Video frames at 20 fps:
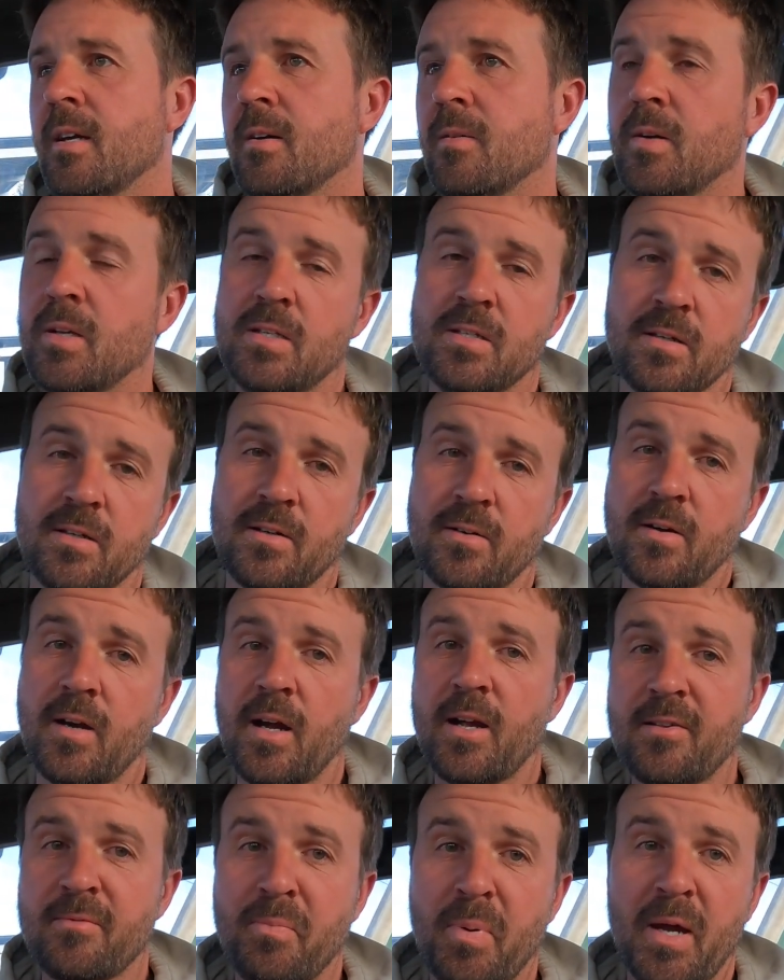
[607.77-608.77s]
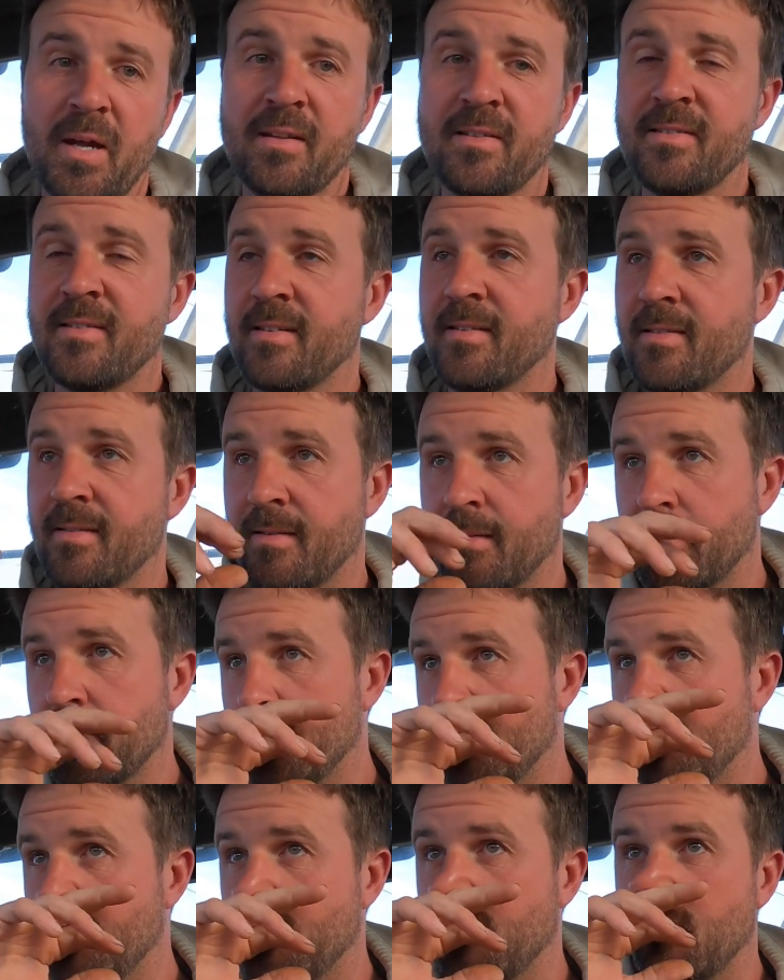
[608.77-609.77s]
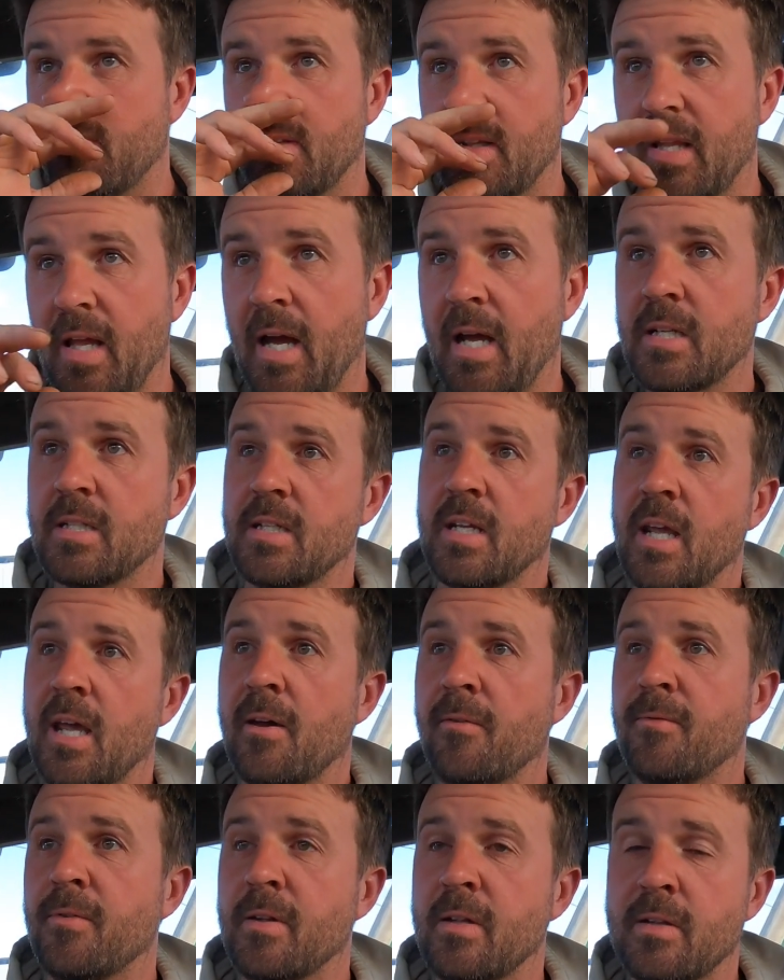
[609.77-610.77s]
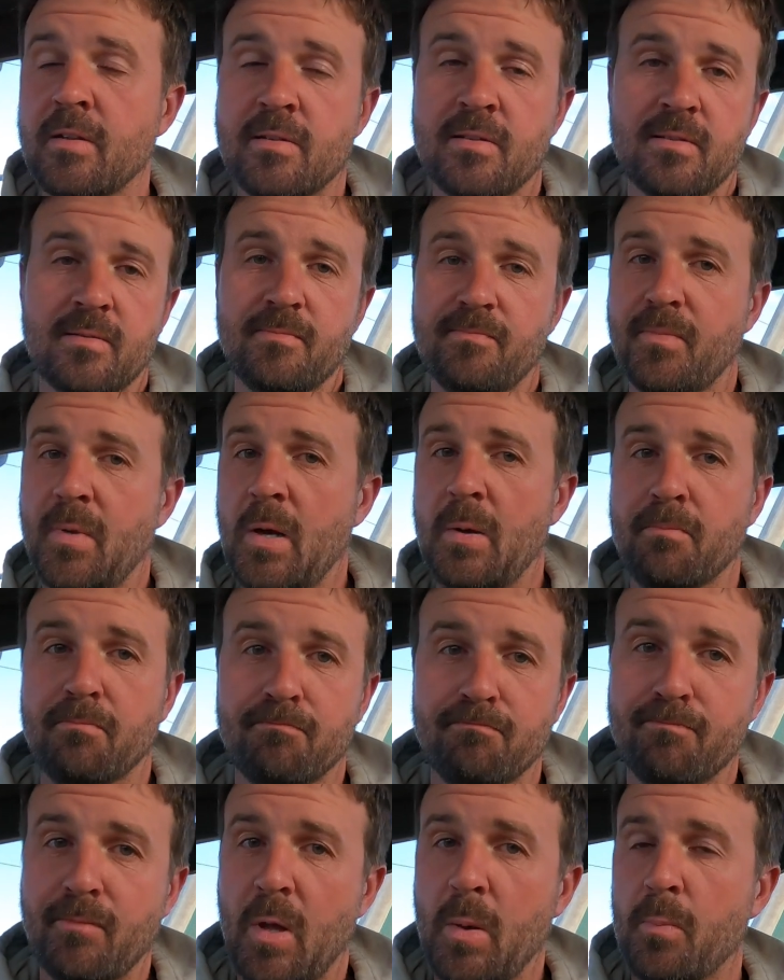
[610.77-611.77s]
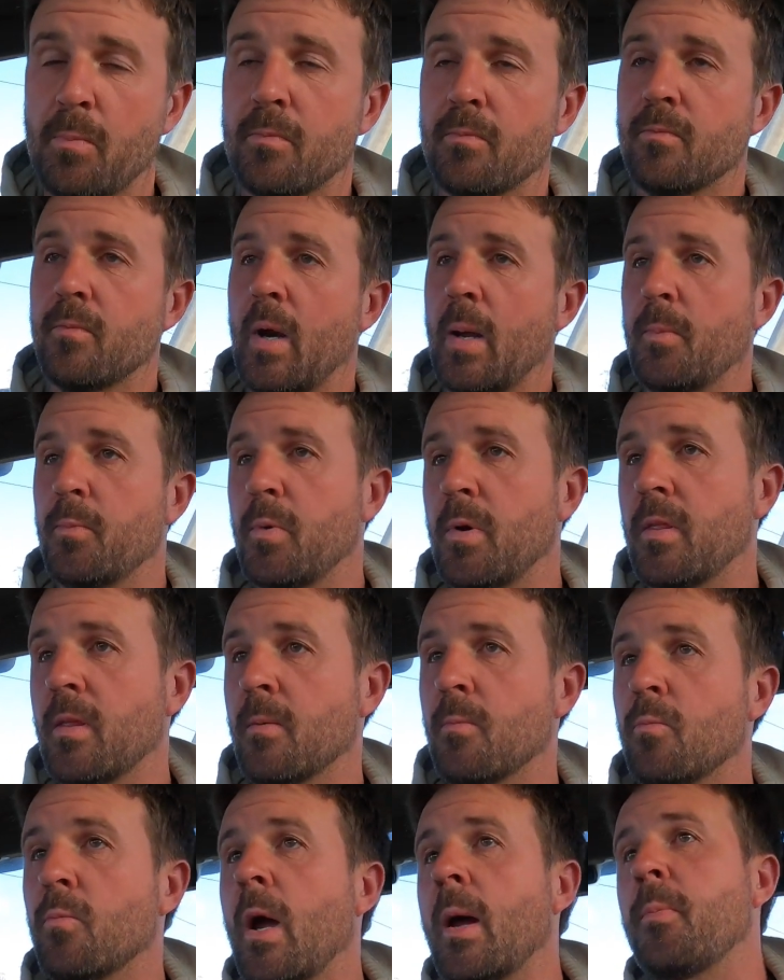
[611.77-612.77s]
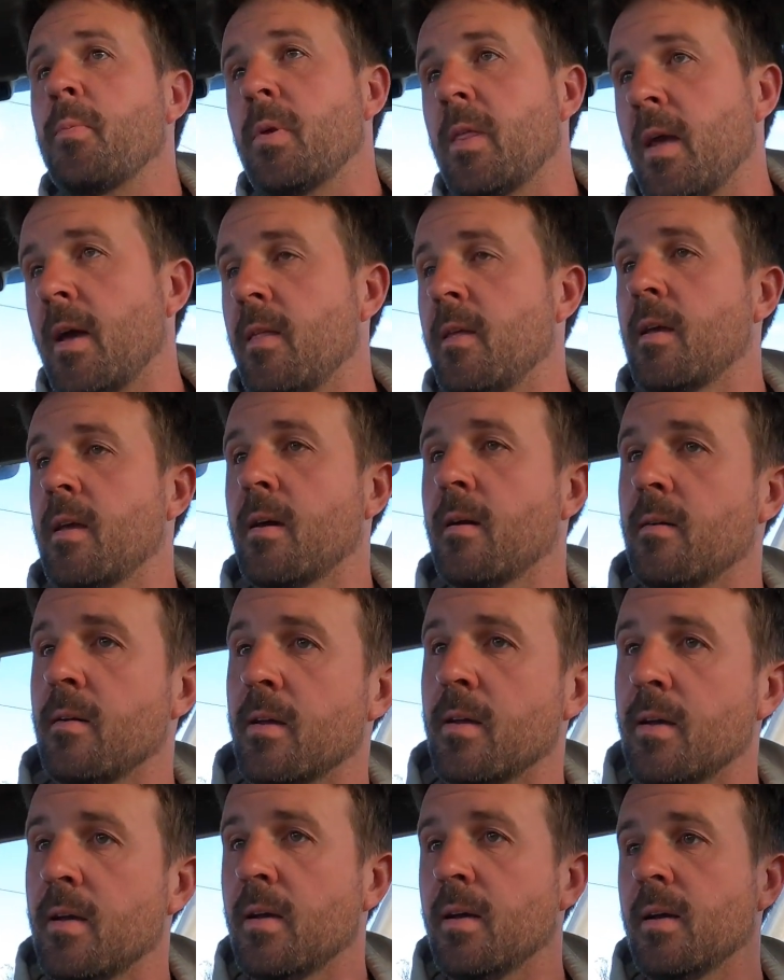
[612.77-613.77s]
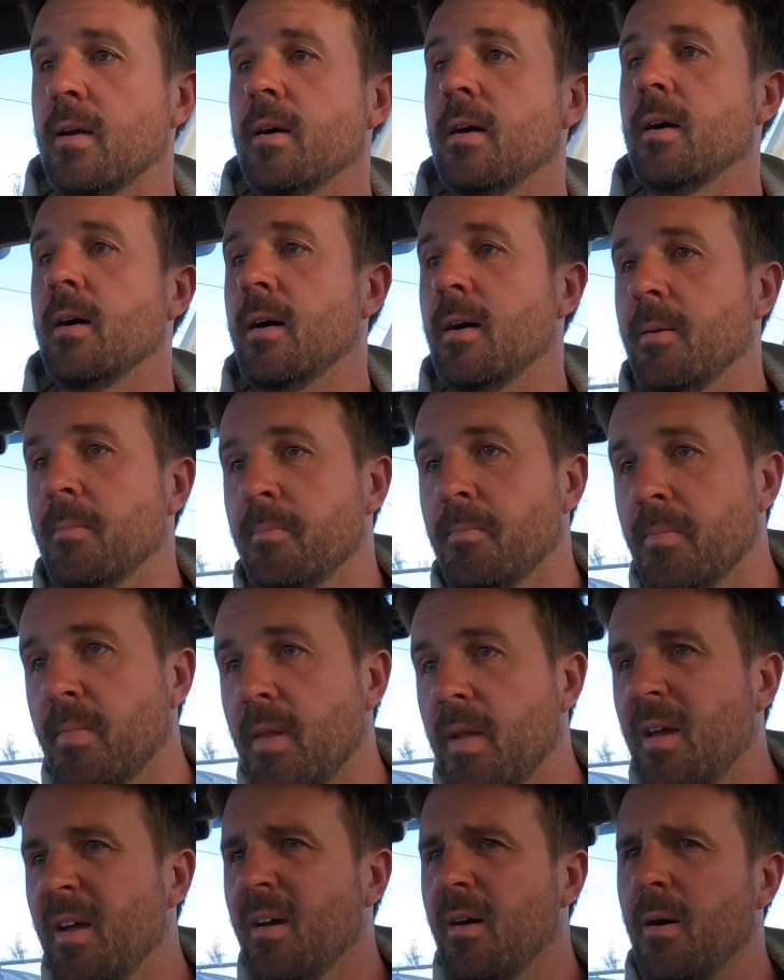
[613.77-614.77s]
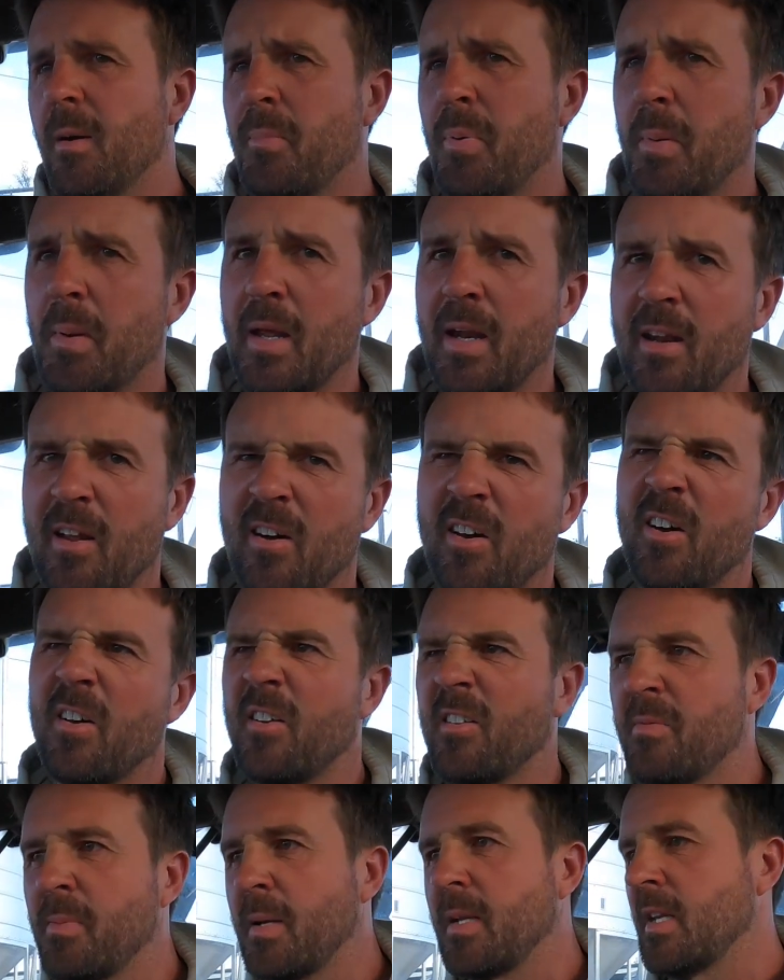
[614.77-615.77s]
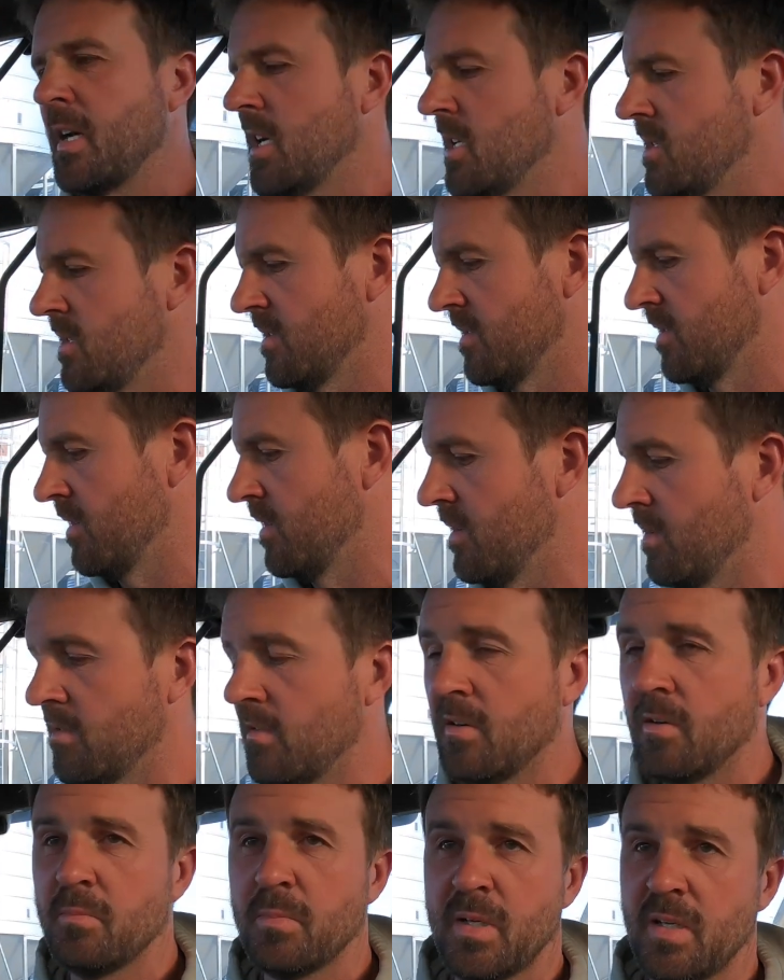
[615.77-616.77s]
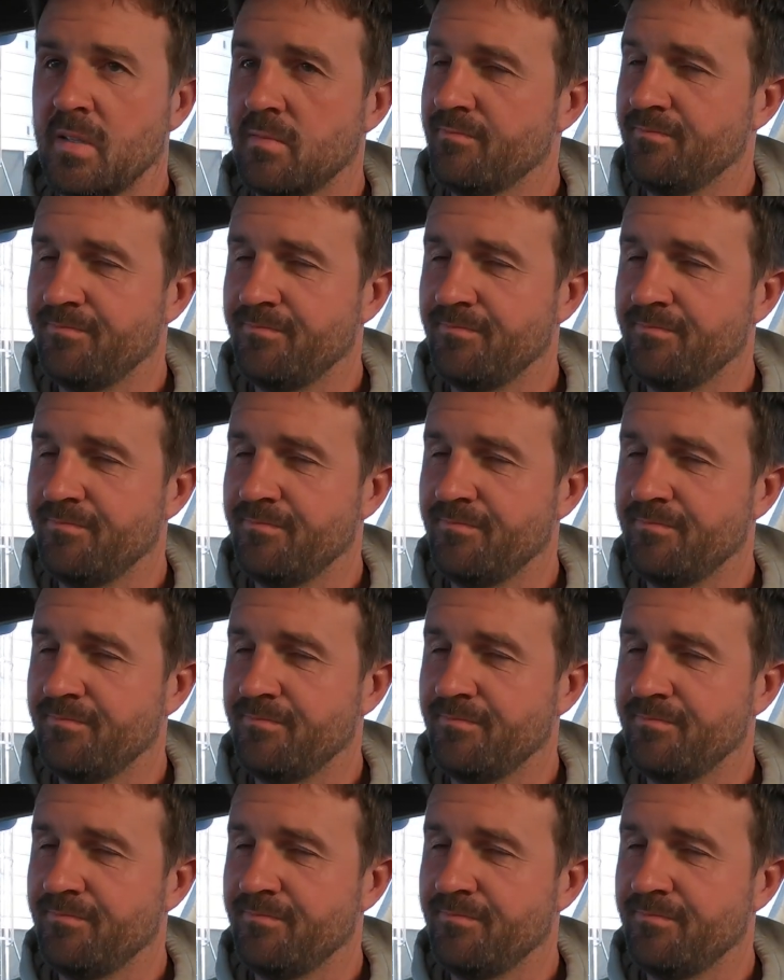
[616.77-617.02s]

Which on a grass-based system, largely heifers, I'm wrapped with how they're going. I probably had higher expectations earlier on, but